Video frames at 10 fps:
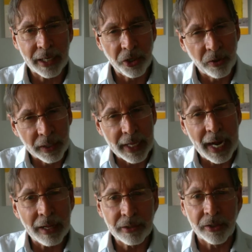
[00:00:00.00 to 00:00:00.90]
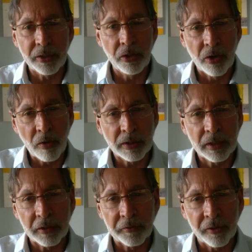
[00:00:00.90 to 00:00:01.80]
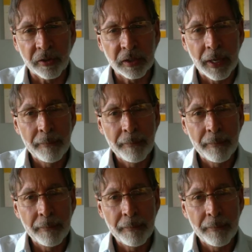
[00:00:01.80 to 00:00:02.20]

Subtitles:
and you could get out there, and you notice that the first